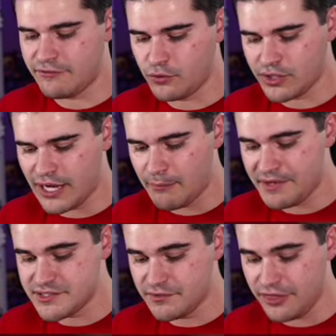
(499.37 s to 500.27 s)
four
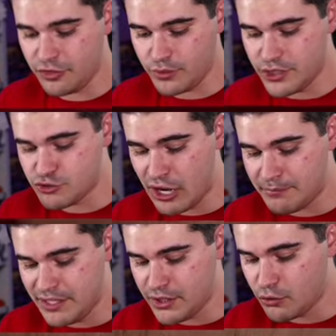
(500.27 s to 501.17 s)
copies of the three drop
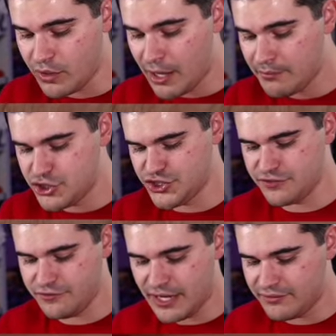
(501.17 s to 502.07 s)
Nico Robin. She's
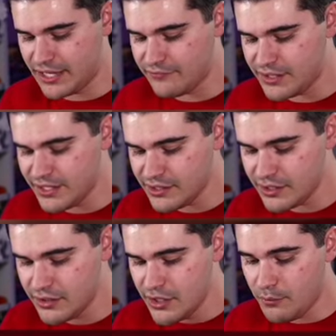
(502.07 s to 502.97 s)
a 5k
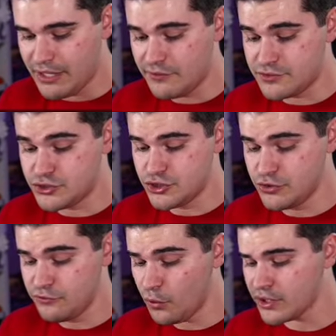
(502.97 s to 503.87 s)
vanilla. We have
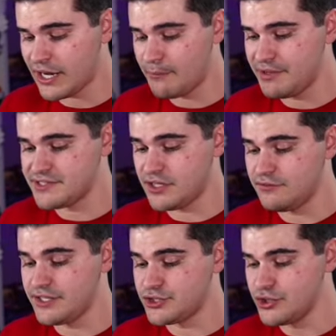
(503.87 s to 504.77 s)
two, four copies
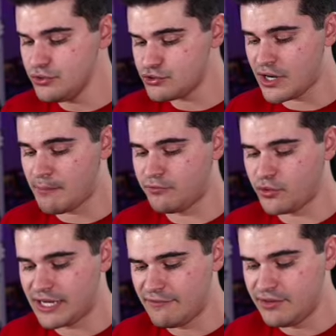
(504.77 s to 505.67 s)
of the two drop
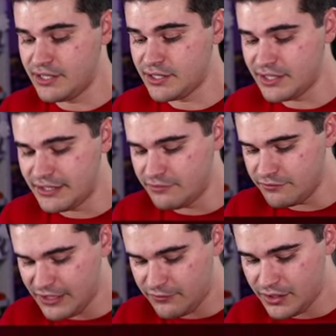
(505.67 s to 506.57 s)
4K Vanilla in
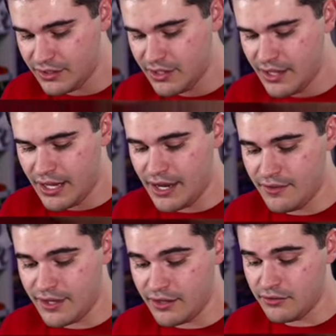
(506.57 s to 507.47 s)
Vivi,
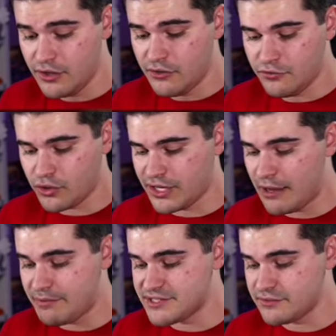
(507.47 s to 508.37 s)
and then four
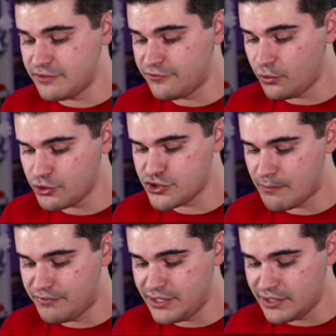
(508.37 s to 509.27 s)
copies of the four
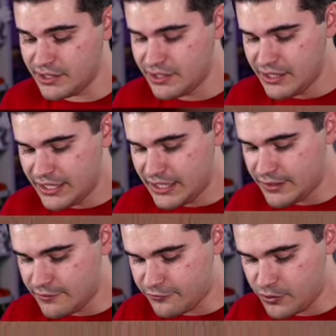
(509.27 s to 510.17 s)
drop Vanilla
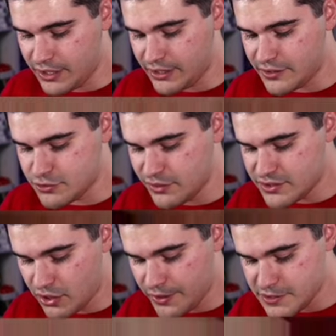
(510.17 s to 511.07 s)
in Frankie. So
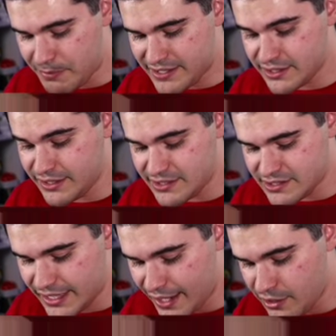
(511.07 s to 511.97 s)
these cards basically
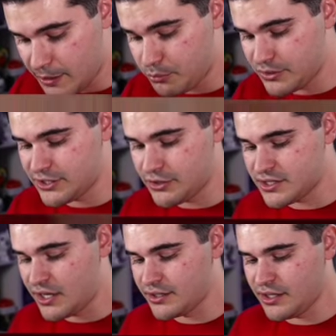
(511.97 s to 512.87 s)
scale up with their
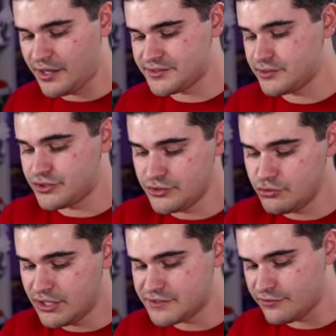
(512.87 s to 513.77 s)
Don cost.
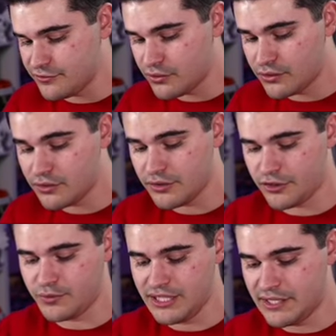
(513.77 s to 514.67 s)
Two gives you four,
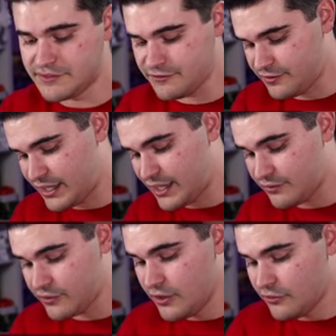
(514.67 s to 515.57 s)
three gives you
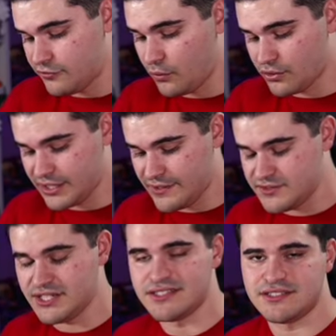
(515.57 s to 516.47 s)
five, four
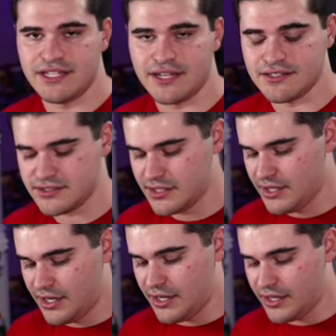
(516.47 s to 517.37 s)
gives you six.
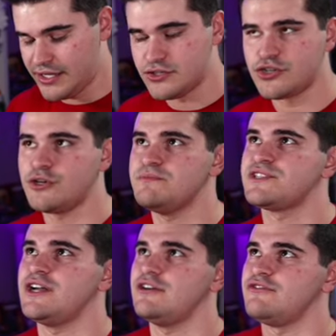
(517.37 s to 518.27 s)
Uh, in terms
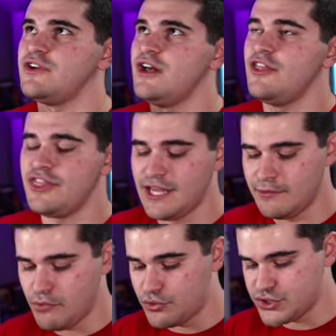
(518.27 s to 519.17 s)
of the
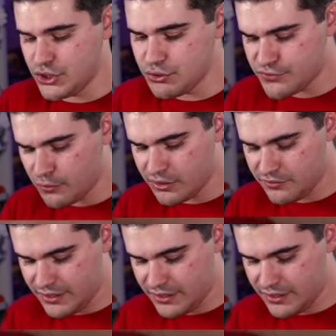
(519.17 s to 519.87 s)
most useful one of